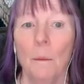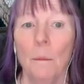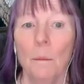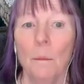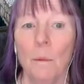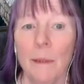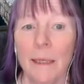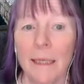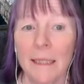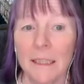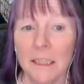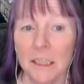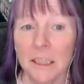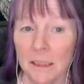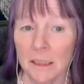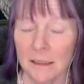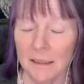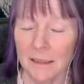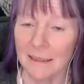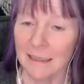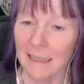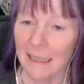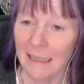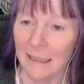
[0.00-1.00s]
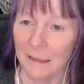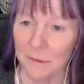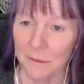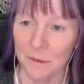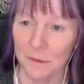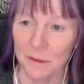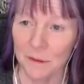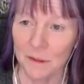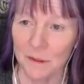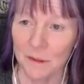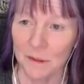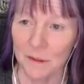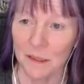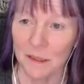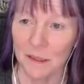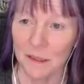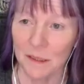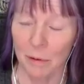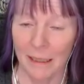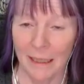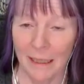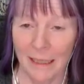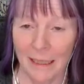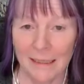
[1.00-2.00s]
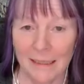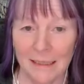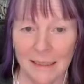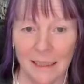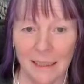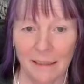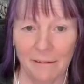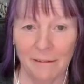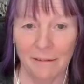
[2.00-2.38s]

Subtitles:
which sounds pretty